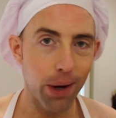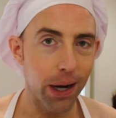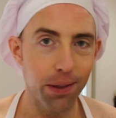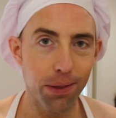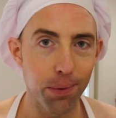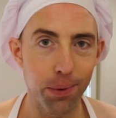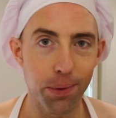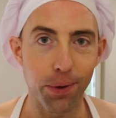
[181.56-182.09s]

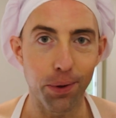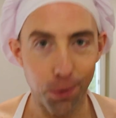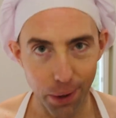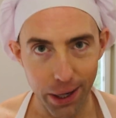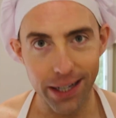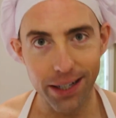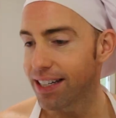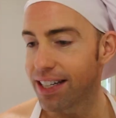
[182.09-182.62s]
right through the
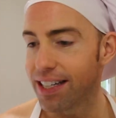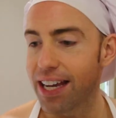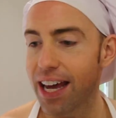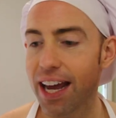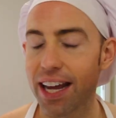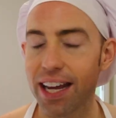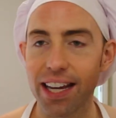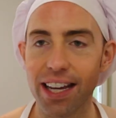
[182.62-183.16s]
grate.
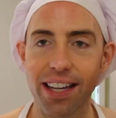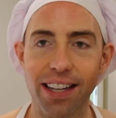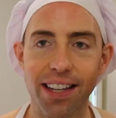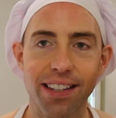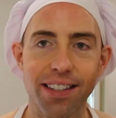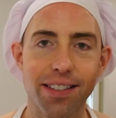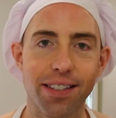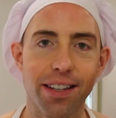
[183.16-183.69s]
Today
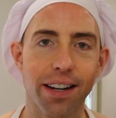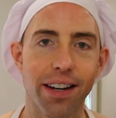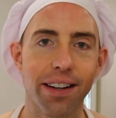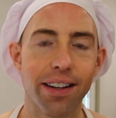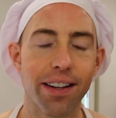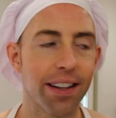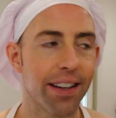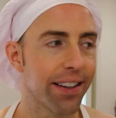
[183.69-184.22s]
is, uh,